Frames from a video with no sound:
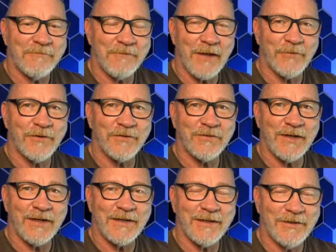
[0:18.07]
found a
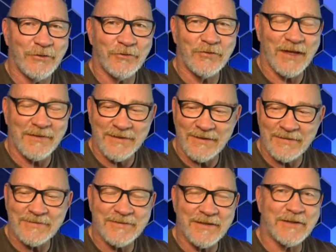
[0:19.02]
stick, and you said,
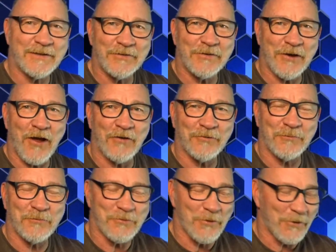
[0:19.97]
"This stick is an
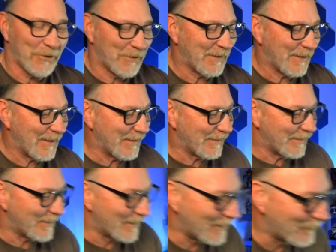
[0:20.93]
awesome sword,"
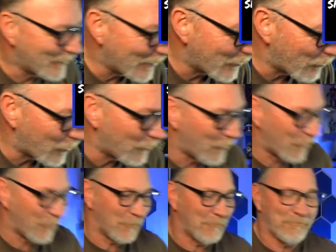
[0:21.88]
and
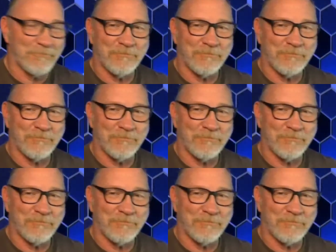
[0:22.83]
or